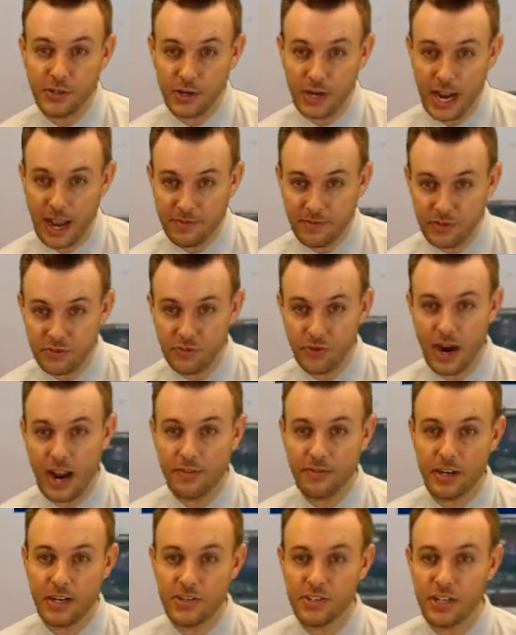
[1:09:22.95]
You're going to have to
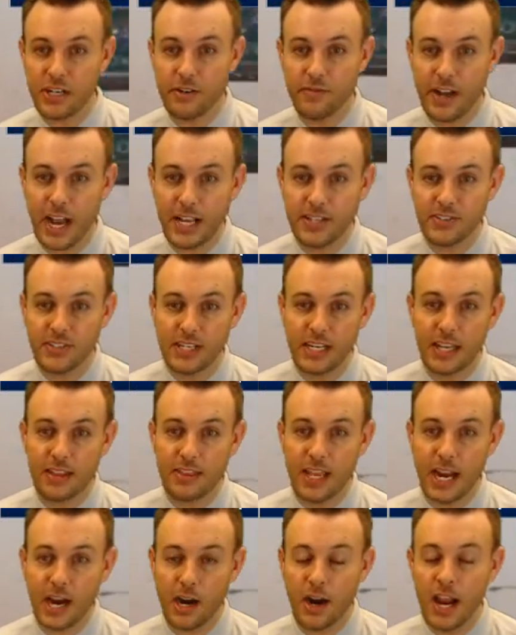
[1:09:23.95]
drive on a sheet of ice to
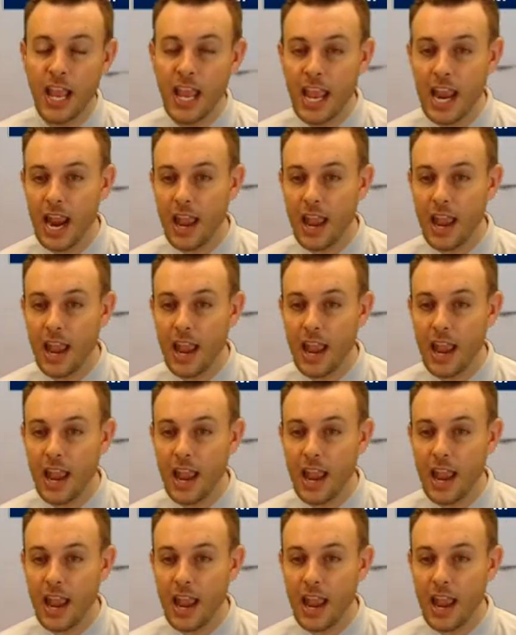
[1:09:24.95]
get there,